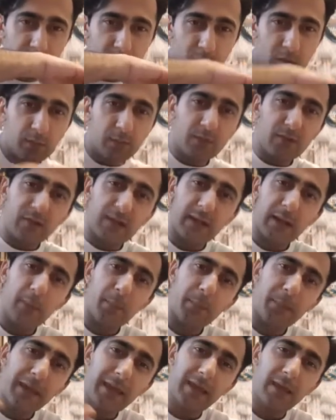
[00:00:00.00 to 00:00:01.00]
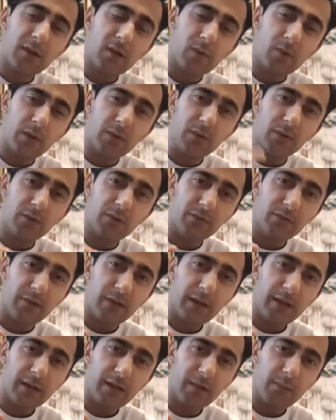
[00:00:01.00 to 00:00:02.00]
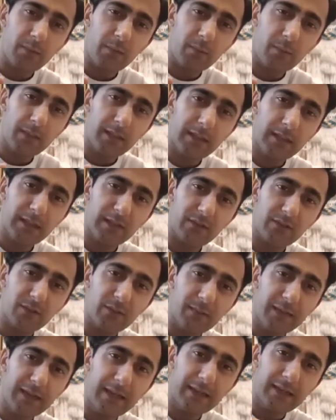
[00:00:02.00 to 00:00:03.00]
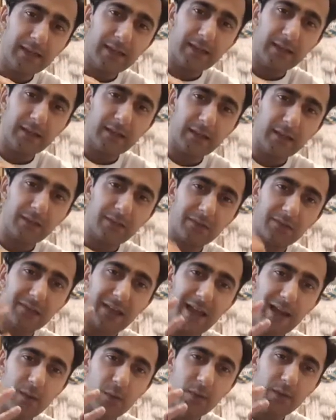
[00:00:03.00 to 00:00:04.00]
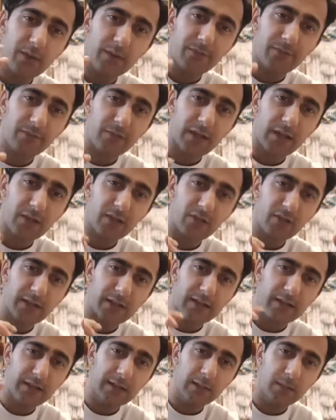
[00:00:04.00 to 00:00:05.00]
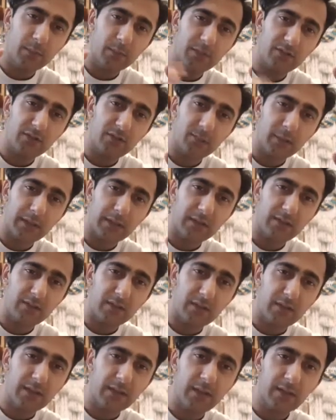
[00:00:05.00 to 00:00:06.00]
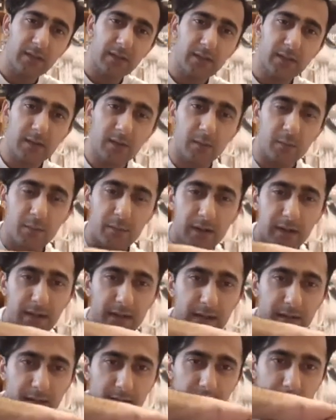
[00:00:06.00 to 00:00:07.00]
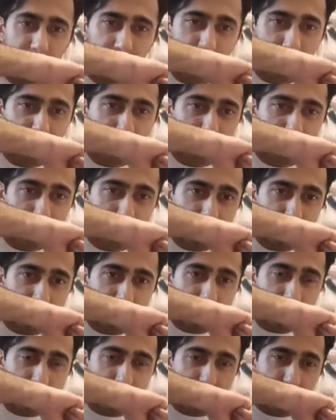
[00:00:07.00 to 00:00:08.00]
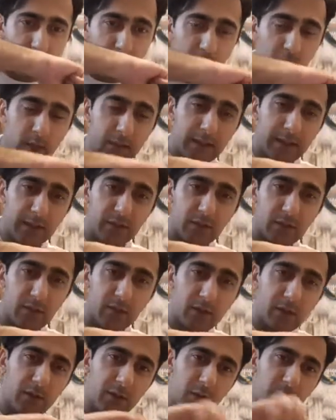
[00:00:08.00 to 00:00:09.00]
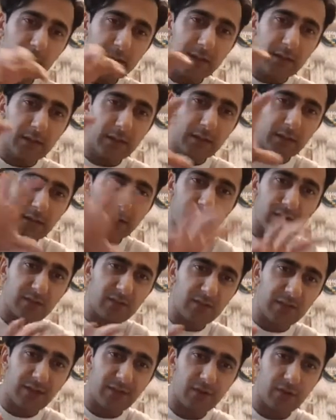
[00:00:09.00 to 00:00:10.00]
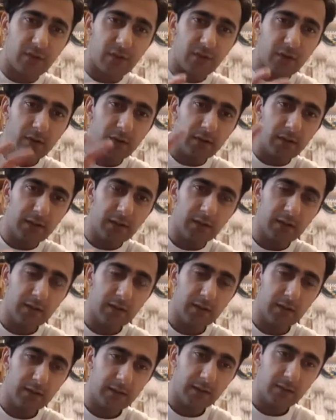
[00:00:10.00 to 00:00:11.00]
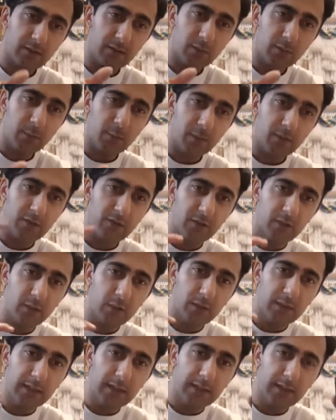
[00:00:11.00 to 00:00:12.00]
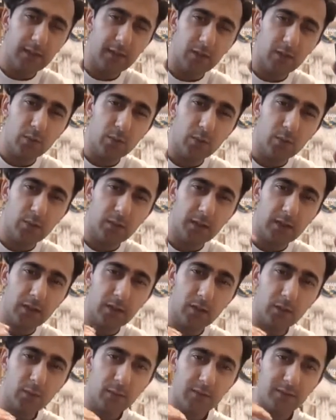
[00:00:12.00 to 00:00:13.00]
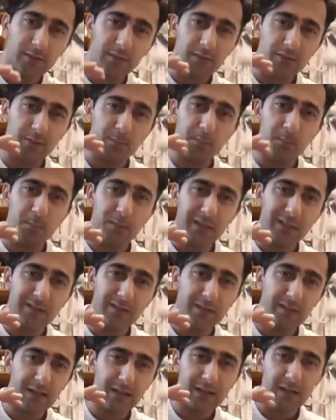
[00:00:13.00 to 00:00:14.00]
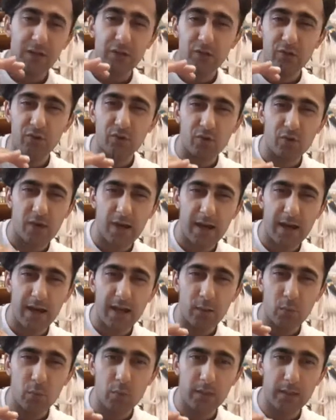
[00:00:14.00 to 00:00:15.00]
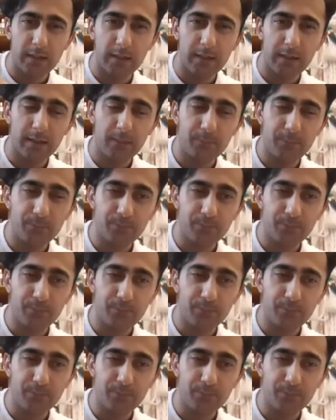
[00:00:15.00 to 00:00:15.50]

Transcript: like a pink rose vibe, but it's made sour, fresh, and a little bit spicy by all that's going on with the saffron, the sweet patchouli, the oud note, which is bitter and dry, woody.